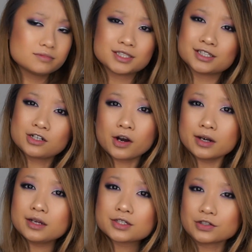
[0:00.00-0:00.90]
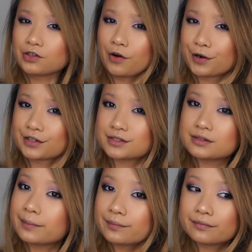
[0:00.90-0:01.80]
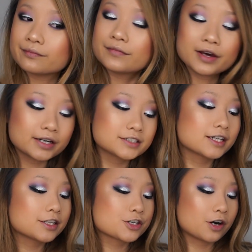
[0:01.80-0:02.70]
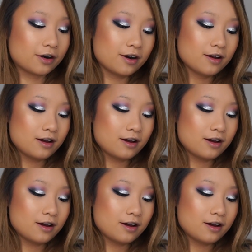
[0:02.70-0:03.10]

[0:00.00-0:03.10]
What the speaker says: Is it Tarteist or Tarteist? I'm not exactly sure.